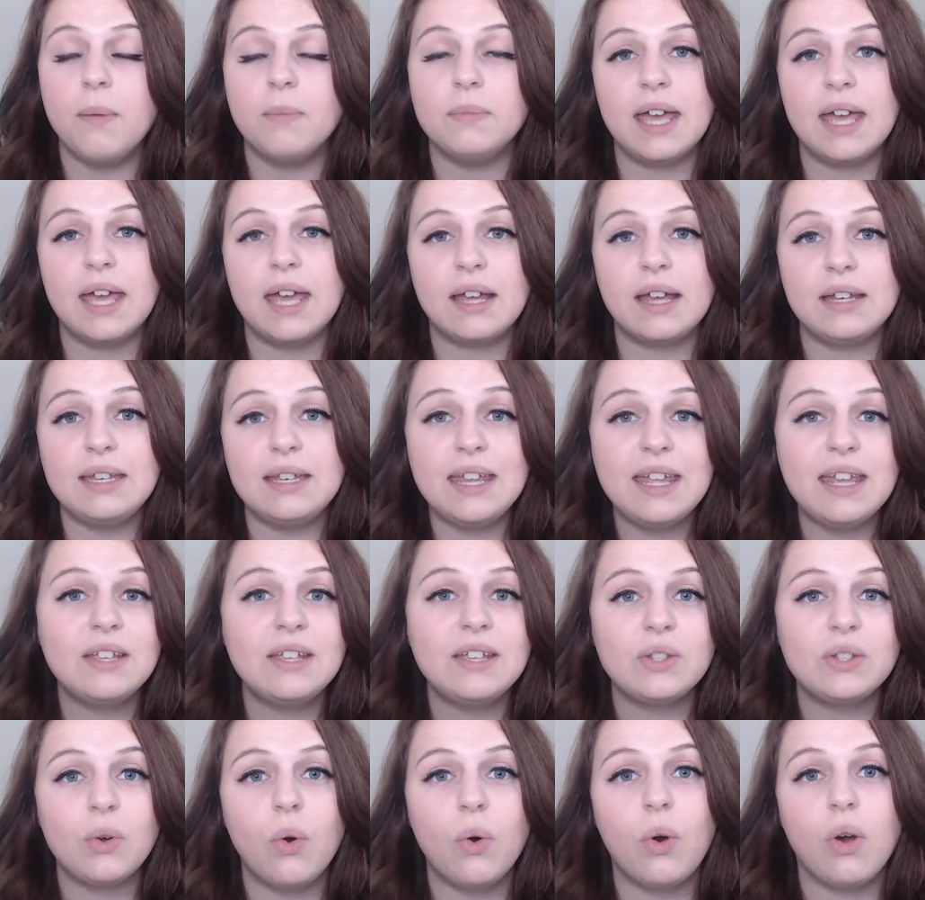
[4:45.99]

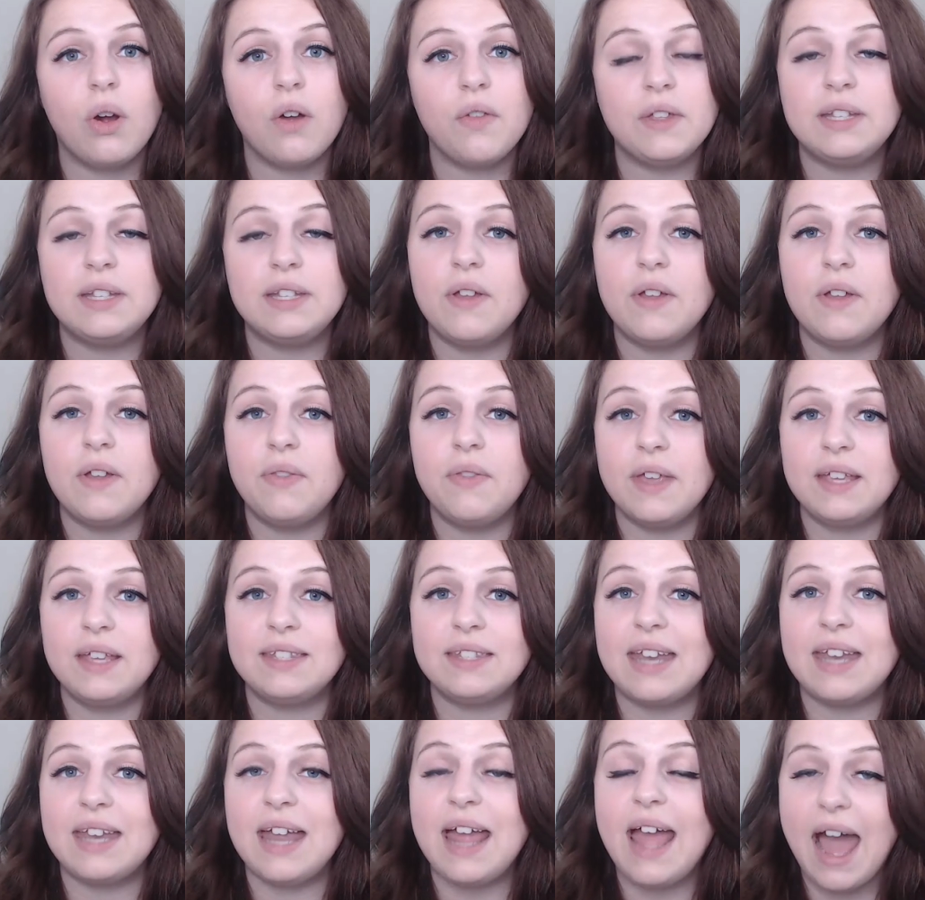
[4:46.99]
techniques or the different things
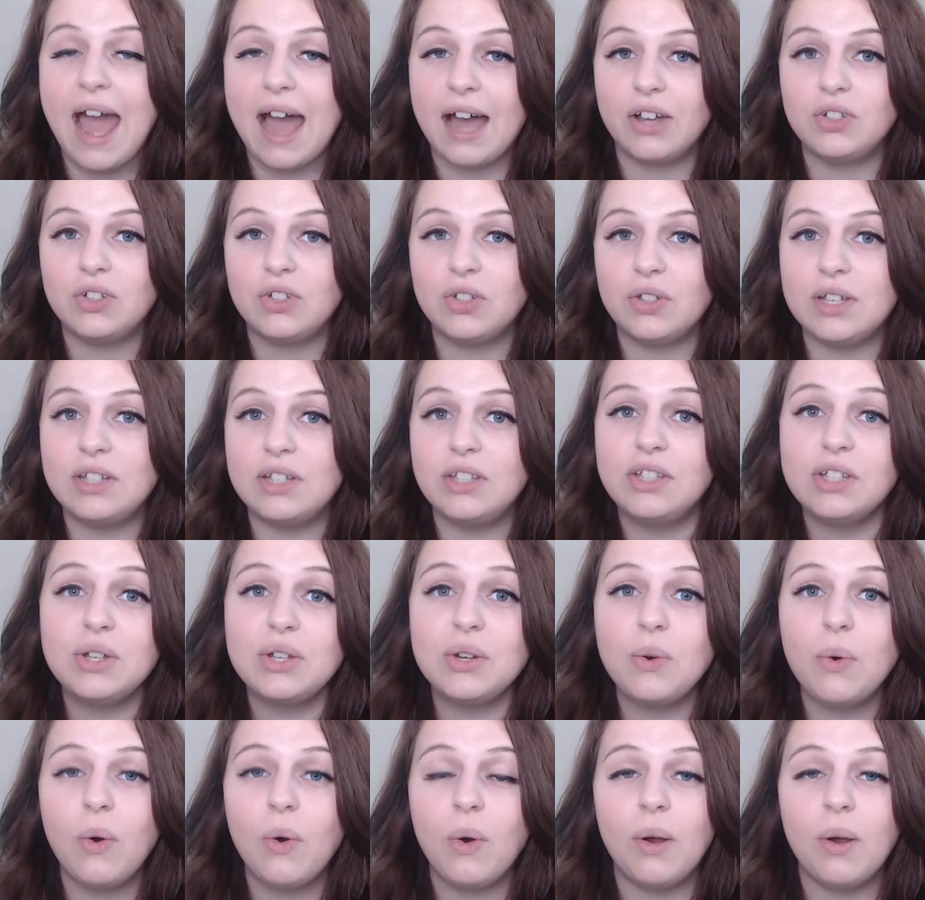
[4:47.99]
that I actually
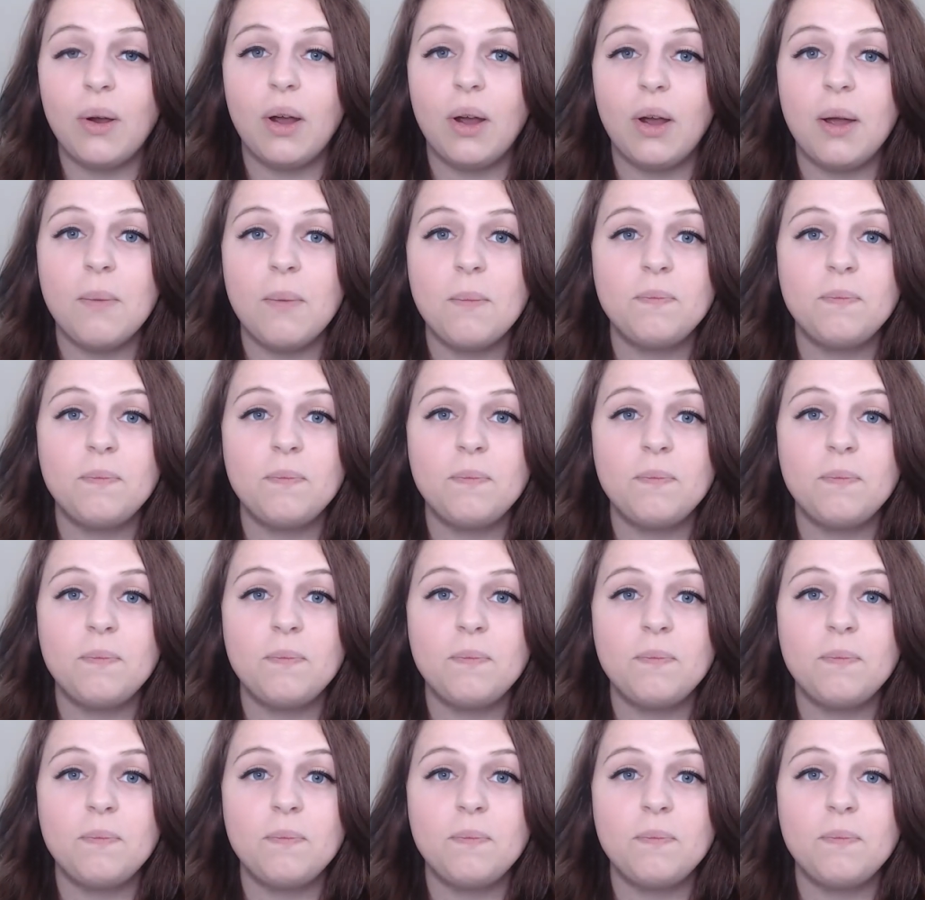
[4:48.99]
do, or